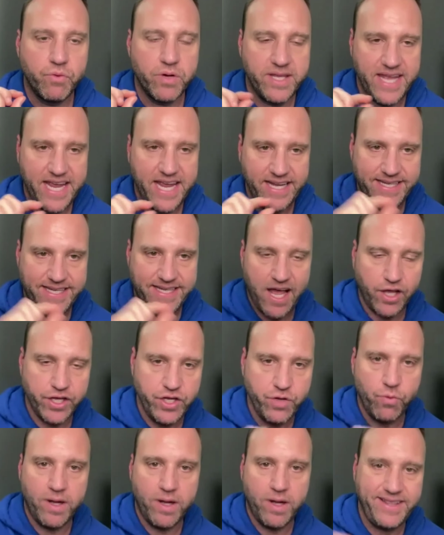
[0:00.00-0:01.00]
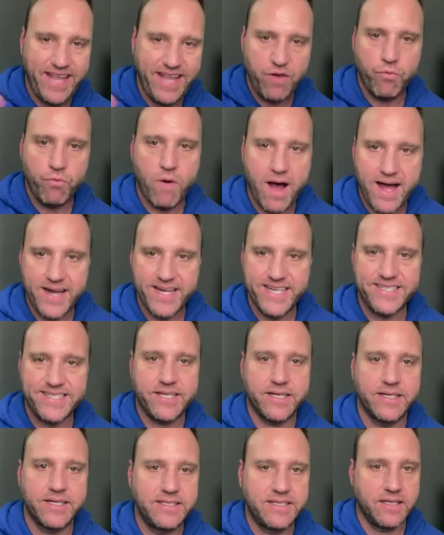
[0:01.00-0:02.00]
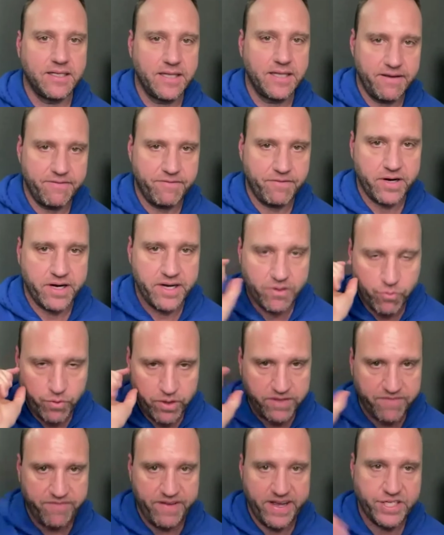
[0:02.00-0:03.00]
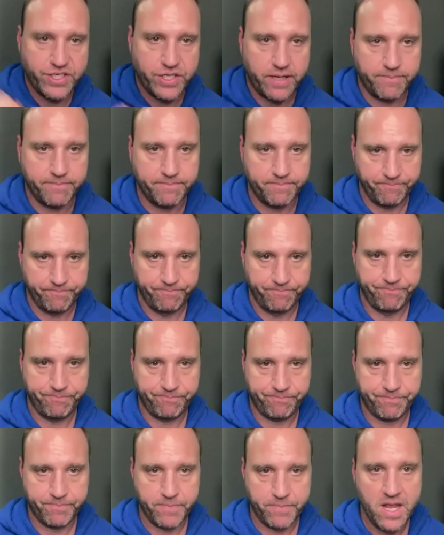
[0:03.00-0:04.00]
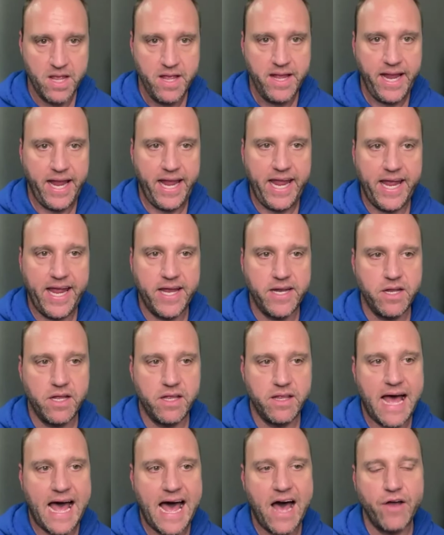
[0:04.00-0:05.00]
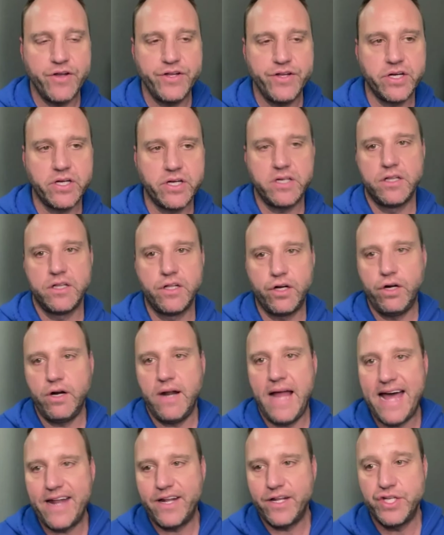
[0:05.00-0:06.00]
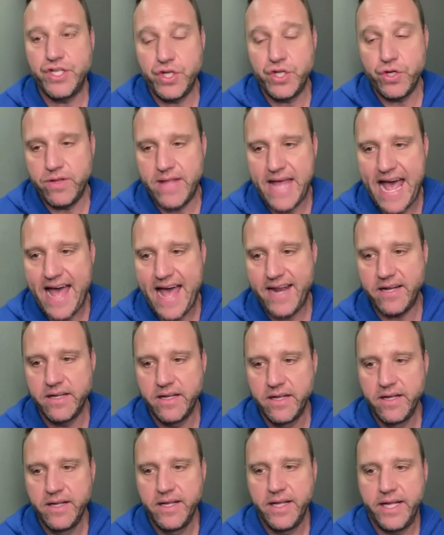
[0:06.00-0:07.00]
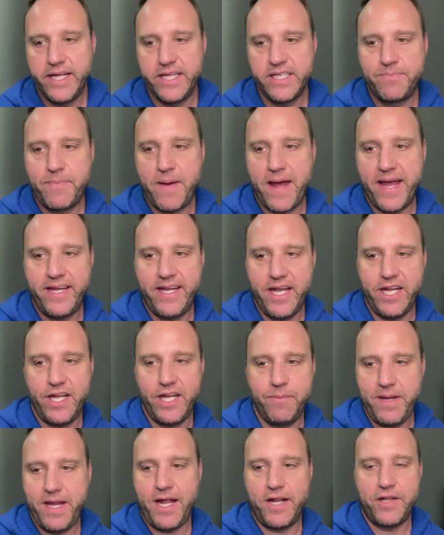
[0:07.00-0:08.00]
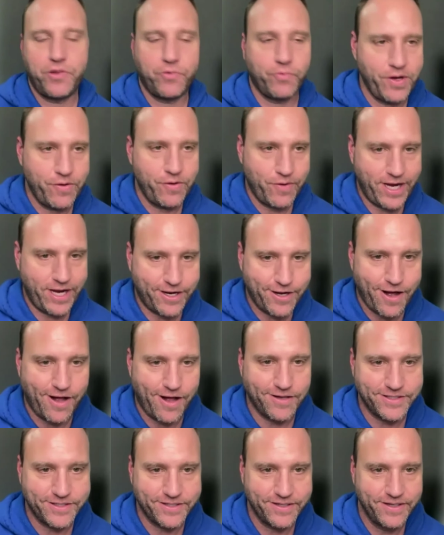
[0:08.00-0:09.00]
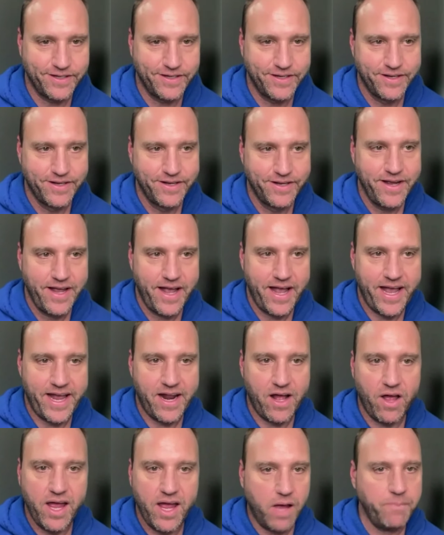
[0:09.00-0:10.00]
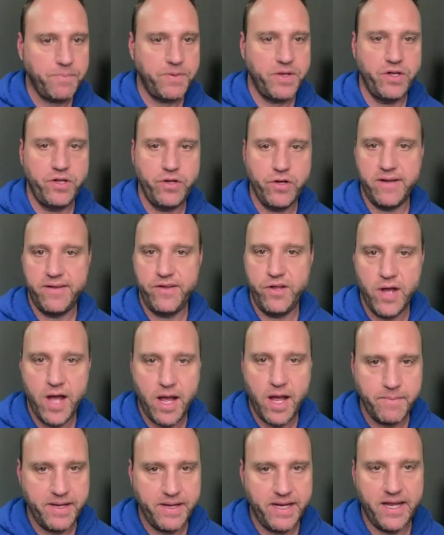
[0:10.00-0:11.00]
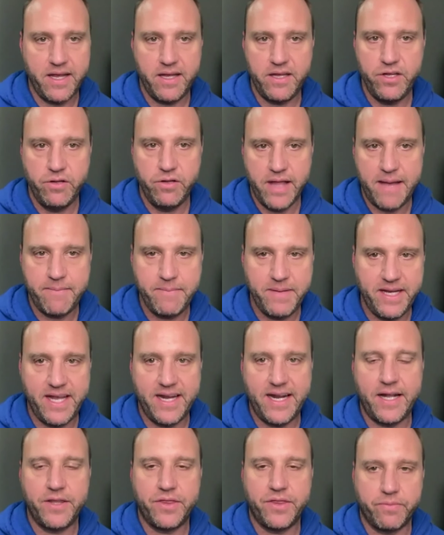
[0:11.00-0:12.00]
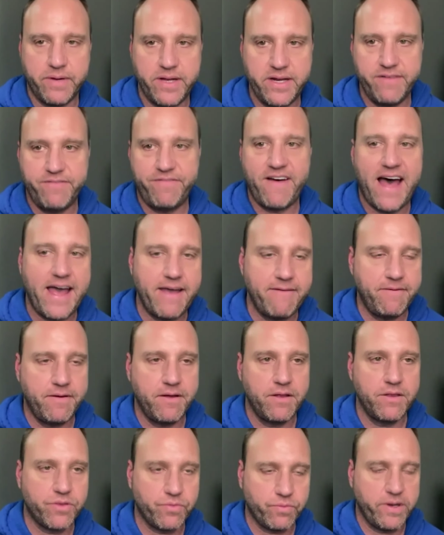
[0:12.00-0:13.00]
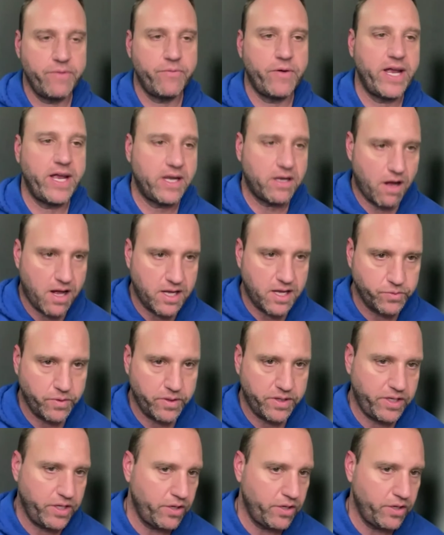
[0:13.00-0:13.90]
when they tell you what they want is to deliver it with vision. And how you're going to learn how to do that is by getting me on three-way calls, and I'll help you do it. You let me get on 3 to 5 three-way calls